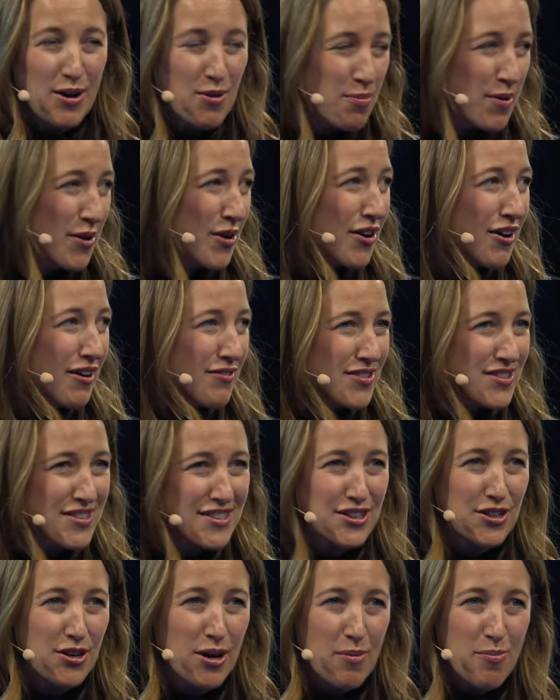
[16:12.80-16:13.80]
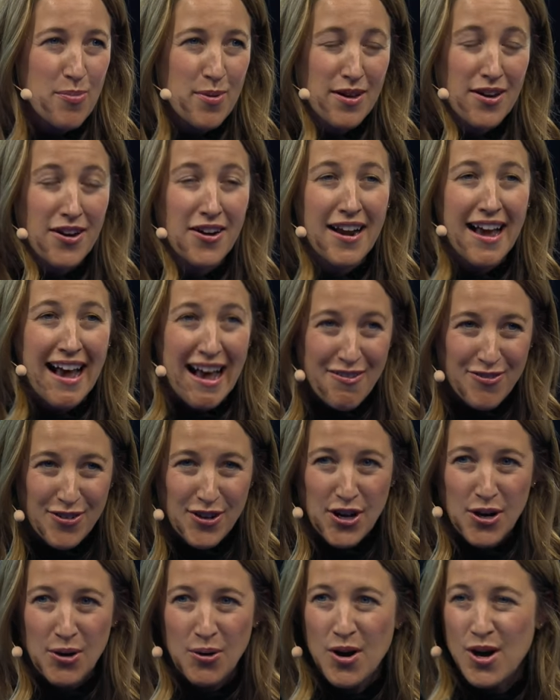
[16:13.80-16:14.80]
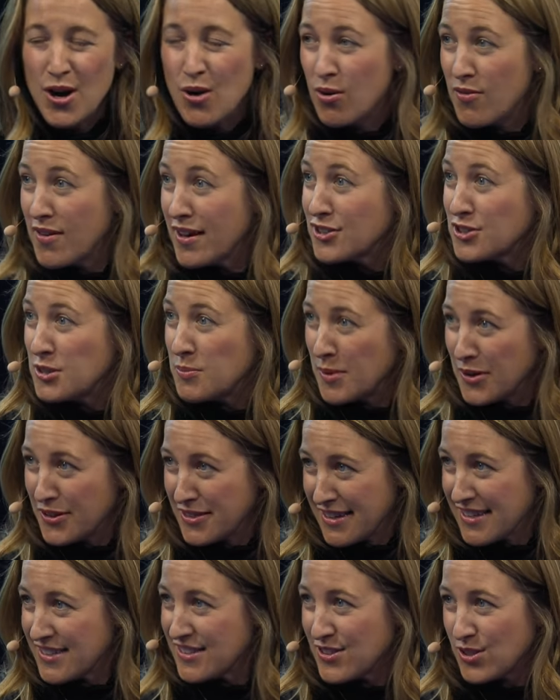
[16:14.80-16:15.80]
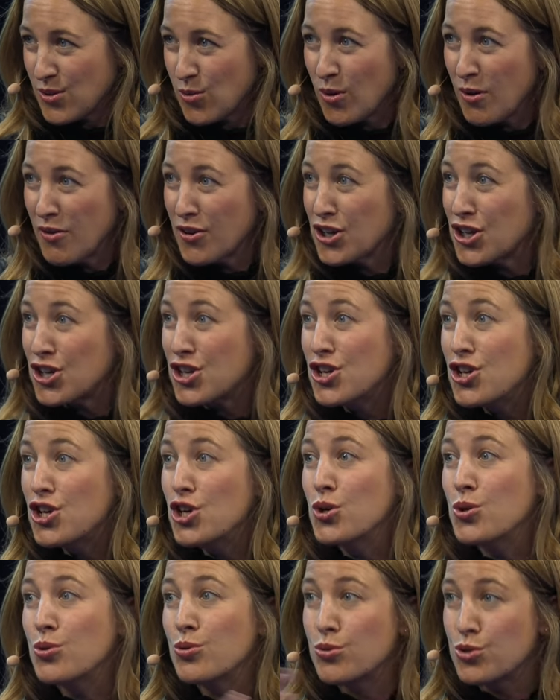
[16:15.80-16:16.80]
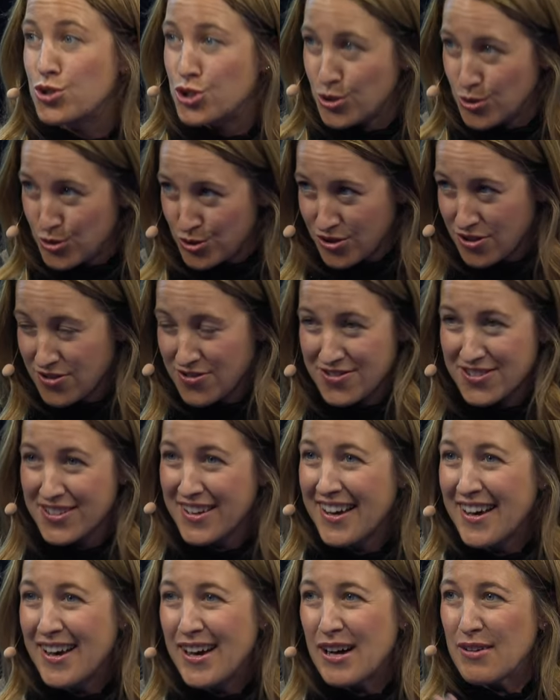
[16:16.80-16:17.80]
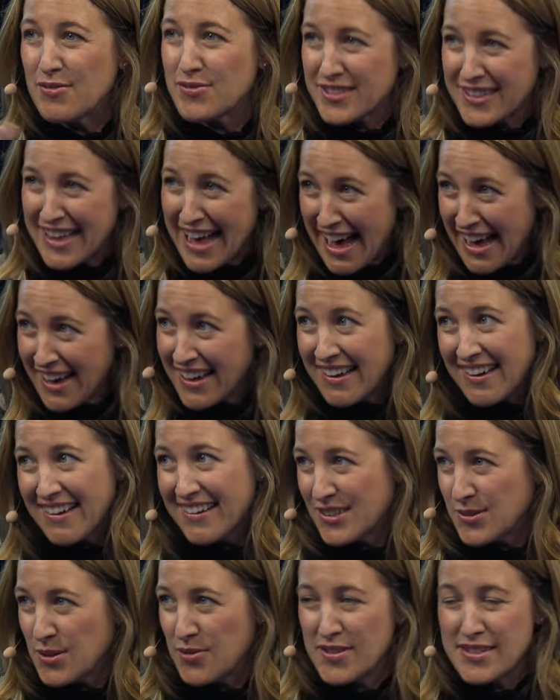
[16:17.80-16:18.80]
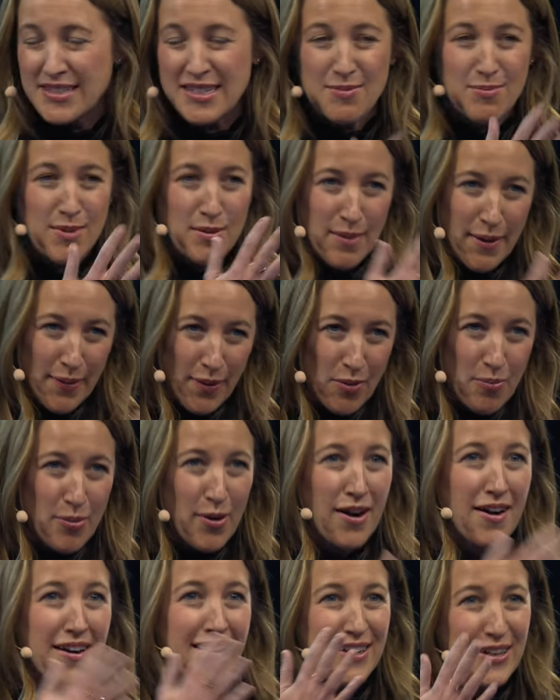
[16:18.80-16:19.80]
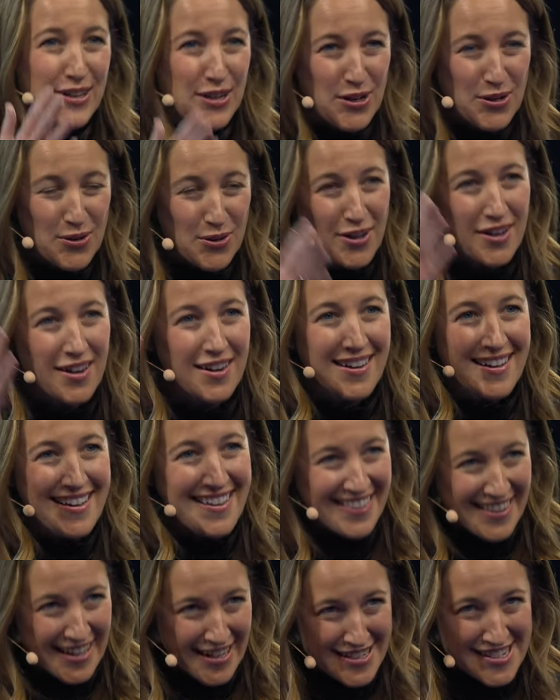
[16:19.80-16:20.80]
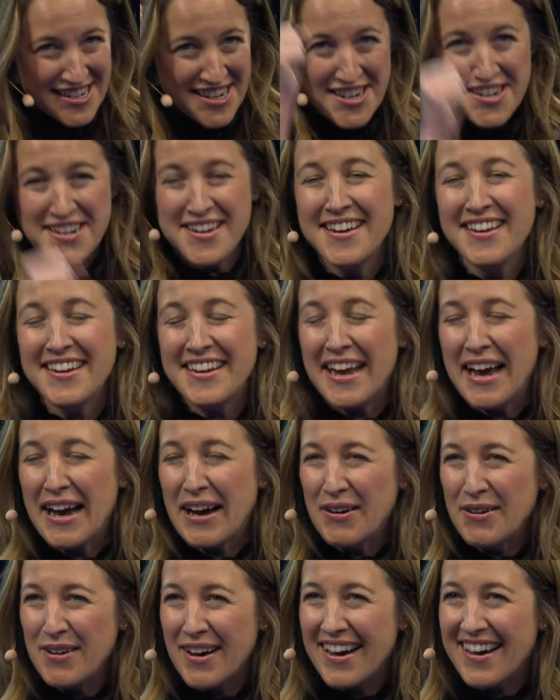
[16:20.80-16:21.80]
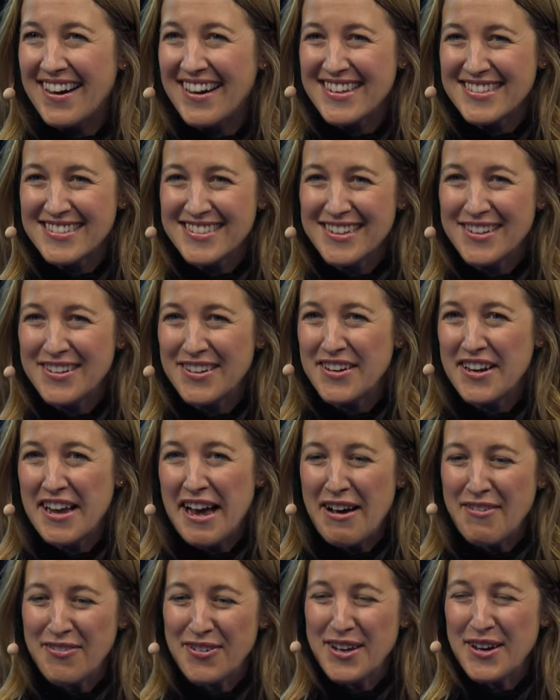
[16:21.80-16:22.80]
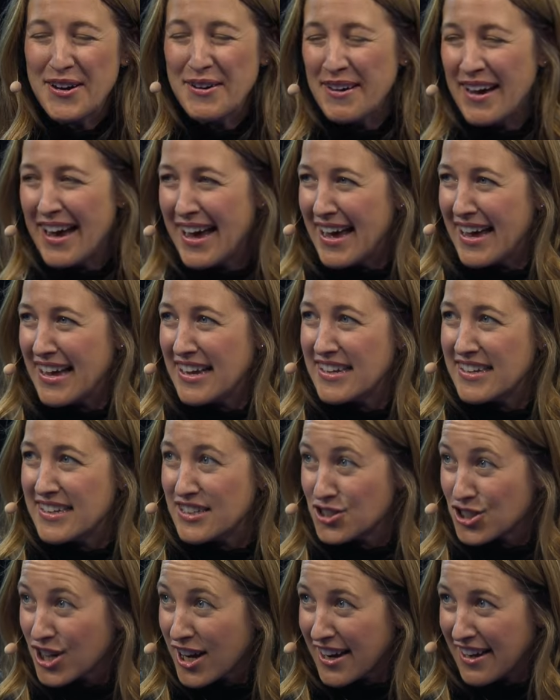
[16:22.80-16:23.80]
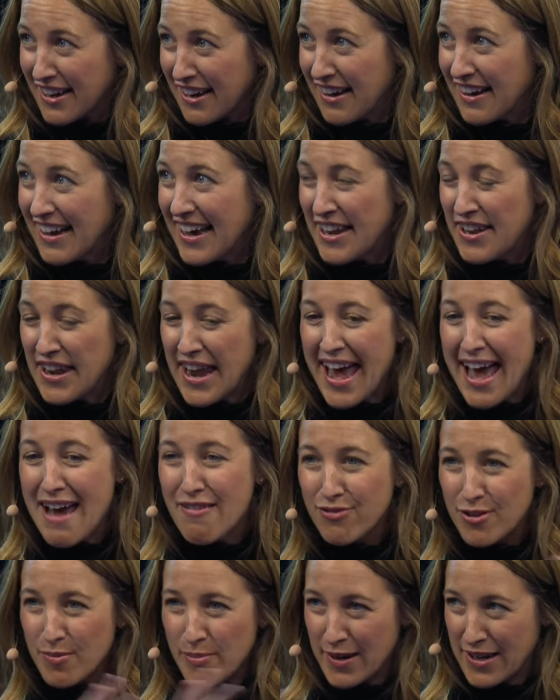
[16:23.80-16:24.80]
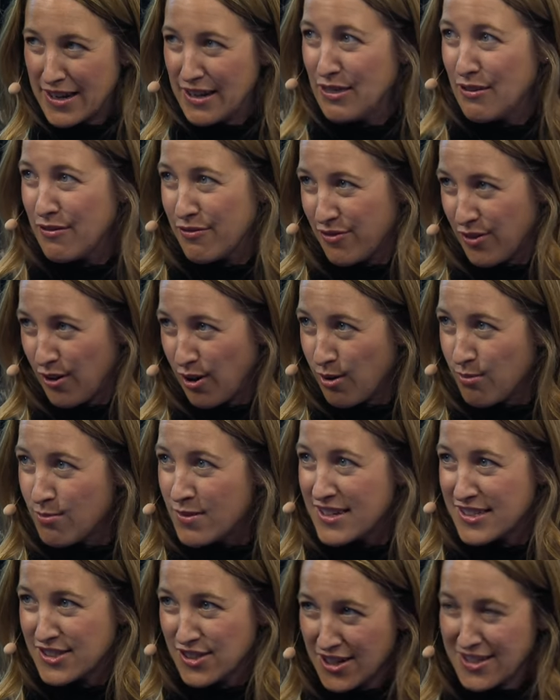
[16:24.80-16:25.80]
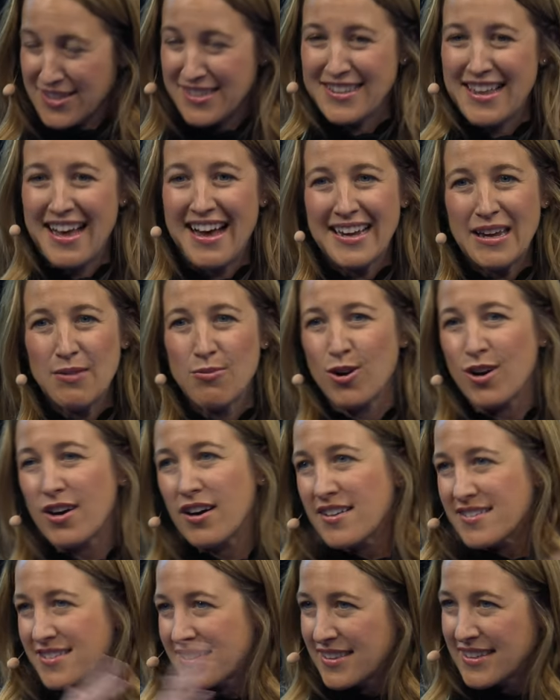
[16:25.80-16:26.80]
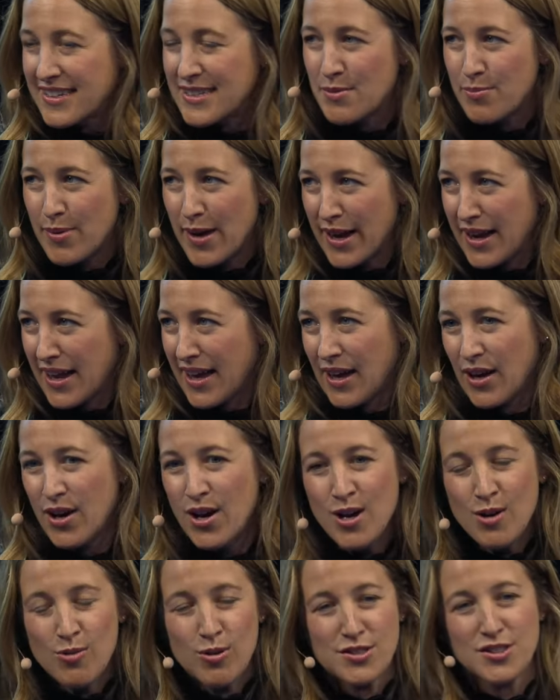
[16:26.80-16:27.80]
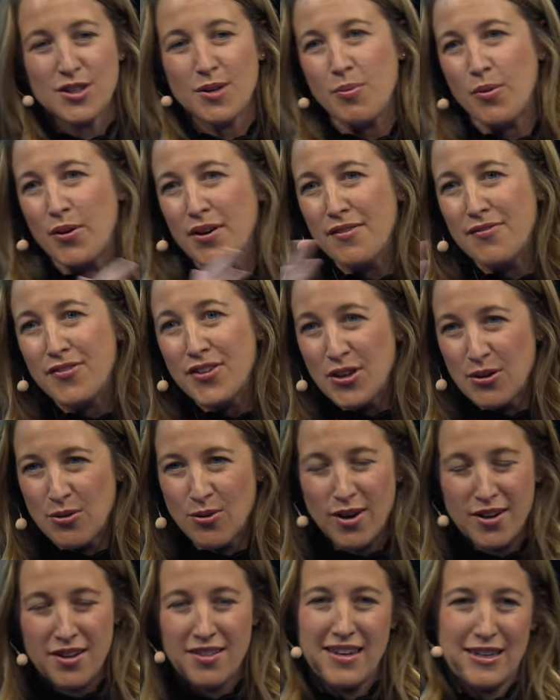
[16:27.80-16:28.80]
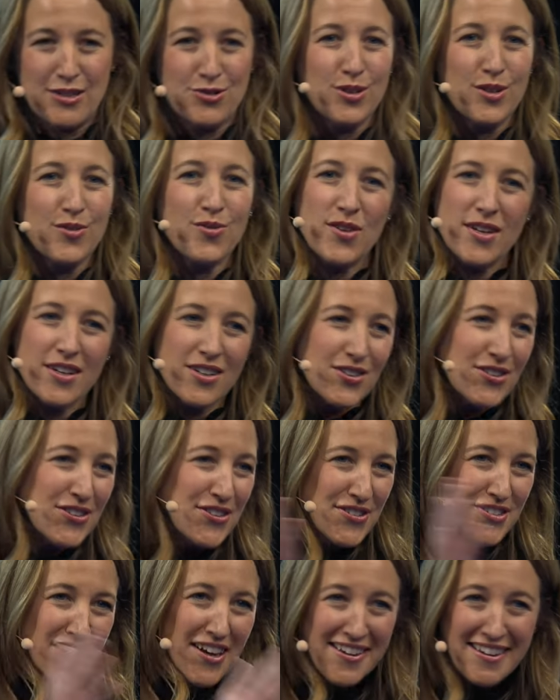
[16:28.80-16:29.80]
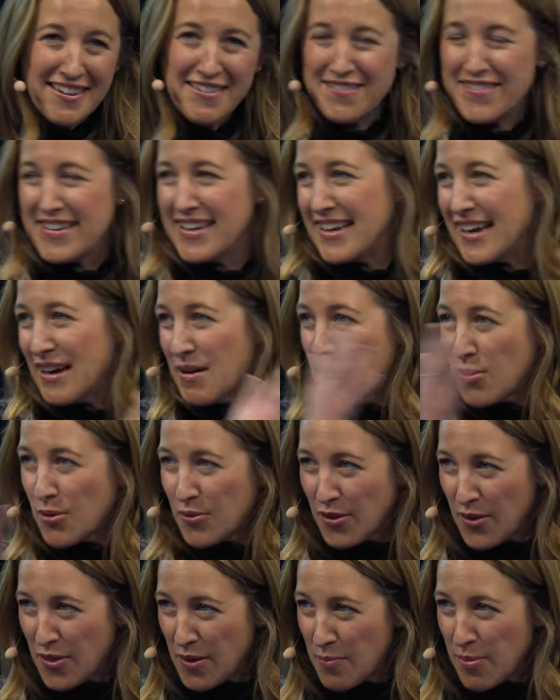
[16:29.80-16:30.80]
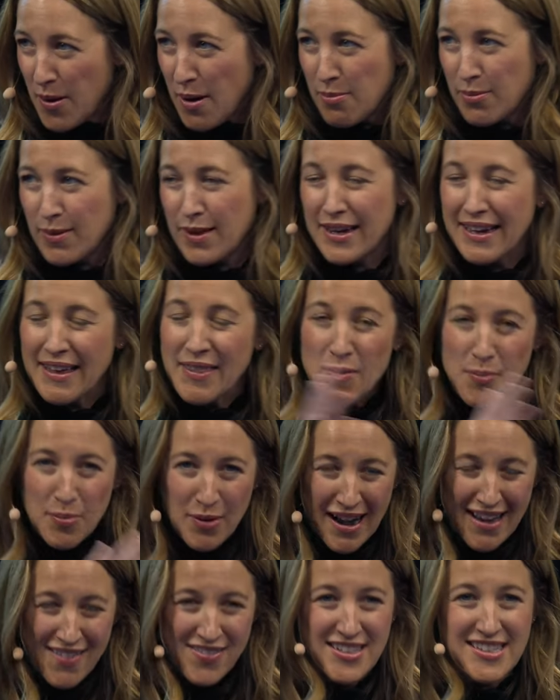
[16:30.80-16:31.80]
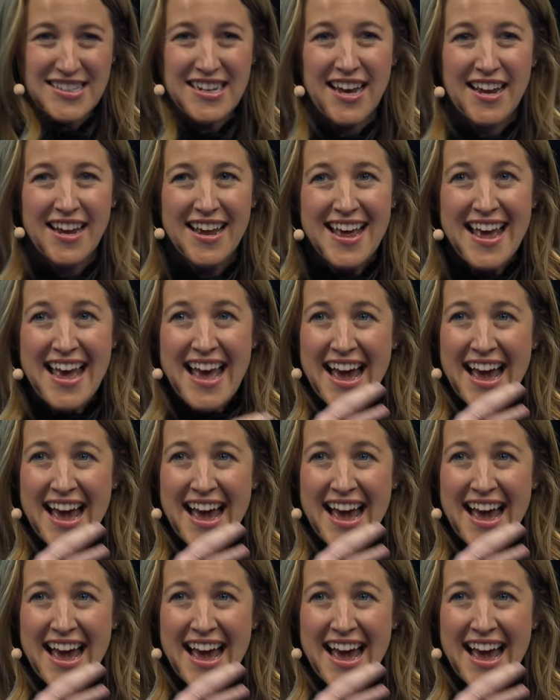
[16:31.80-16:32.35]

opened our office in Europe a year and a half ago, we've actually built this. So we're huge users of Slack because we have a team in Menlo Park, in New York, London now, uh, as a year and a half ago, and in China. And everybody in the firm is on Slack, and we're constantly debating what's our point of view on electric vehicles, on NVIDIA, both on the public and the private side.